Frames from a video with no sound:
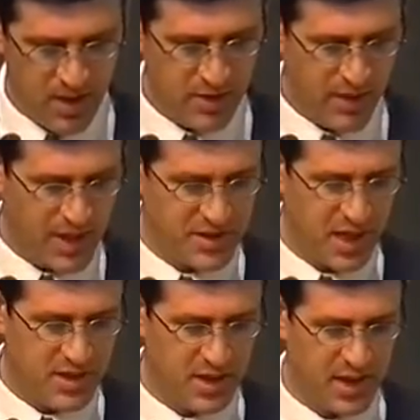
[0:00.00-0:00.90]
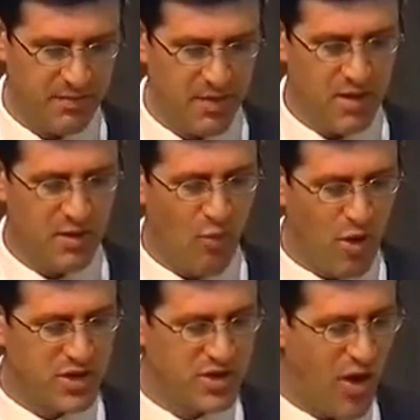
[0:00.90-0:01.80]
So they said to him, Then
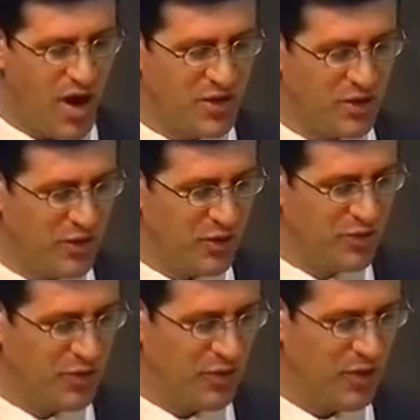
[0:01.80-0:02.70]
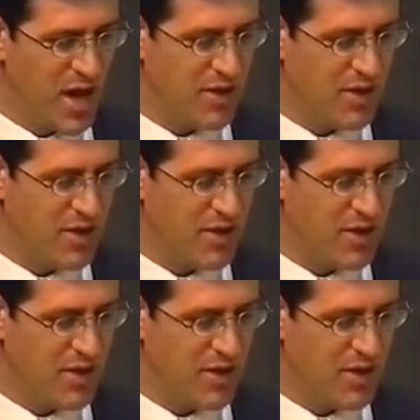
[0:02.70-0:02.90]
what sign do you do